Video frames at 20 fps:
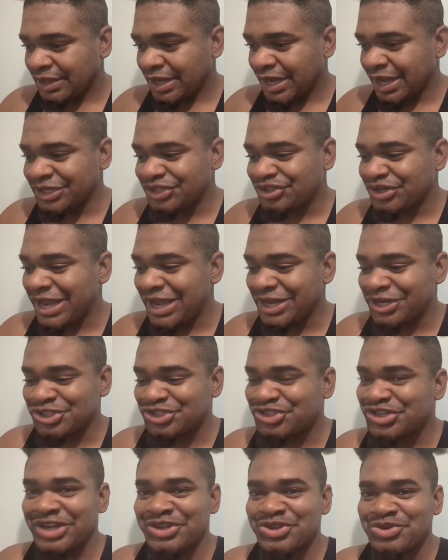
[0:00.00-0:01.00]
I try, I just
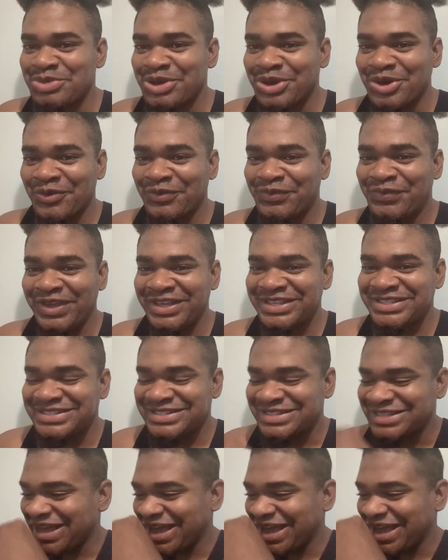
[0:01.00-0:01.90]
trying to make a face.